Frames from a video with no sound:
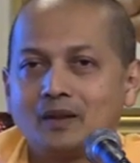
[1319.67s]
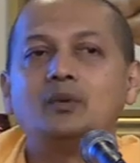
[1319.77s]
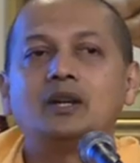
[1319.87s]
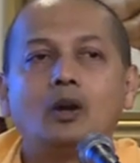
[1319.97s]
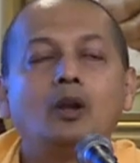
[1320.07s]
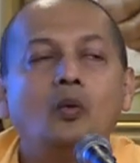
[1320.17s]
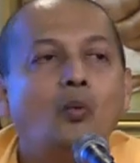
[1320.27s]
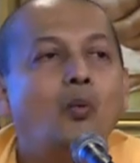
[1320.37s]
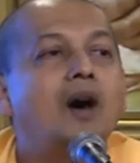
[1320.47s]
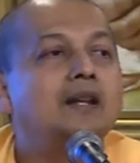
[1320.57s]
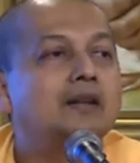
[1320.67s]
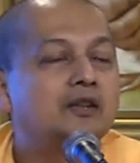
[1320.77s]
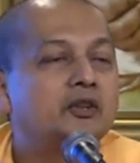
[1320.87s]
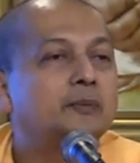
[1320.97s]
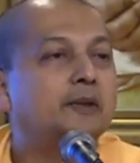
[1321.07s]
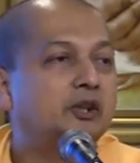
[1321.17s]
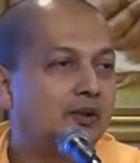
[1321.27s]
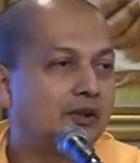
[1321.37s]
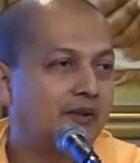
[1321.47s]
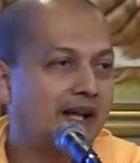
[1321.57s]
We are all one
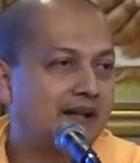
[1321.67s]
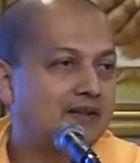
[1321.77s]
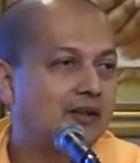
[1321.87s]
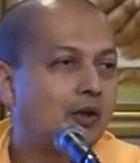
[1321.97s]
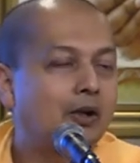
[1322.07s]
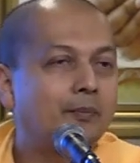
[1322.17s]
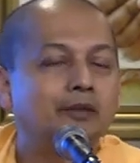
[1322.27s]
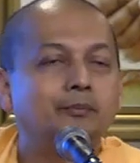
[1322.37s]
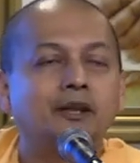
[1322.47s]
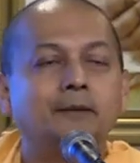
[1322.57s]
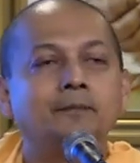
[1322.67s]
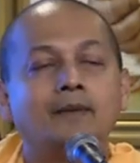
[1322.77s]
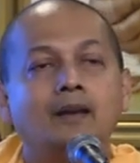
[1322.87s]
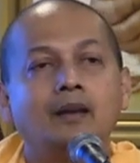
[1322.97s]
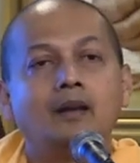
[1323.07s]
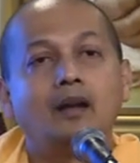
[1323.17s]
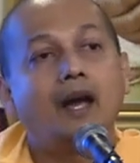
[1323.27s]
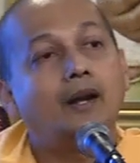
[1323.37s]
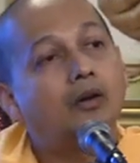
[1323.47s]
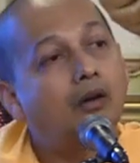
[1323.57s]
spiritual reality called Brahman.
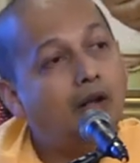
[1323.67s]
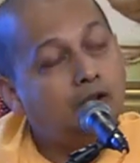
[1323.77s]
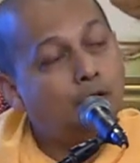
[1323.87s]
And all